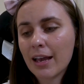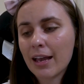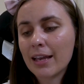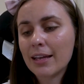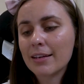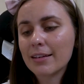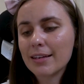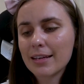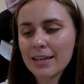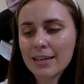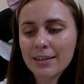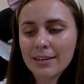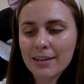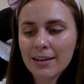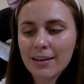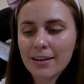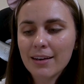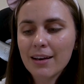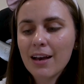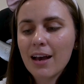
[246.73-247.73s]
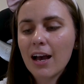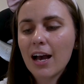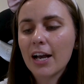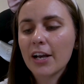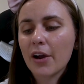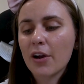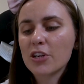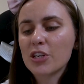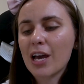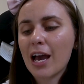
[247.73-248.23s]
and India are
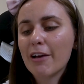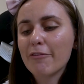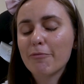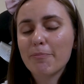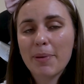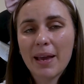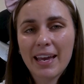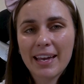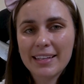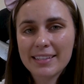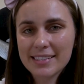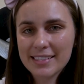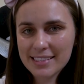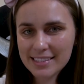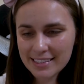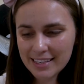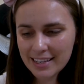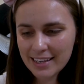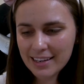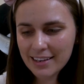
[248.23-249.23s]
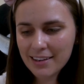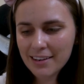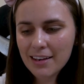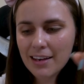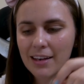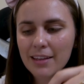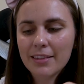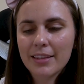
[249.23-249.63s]
going to have Pansear,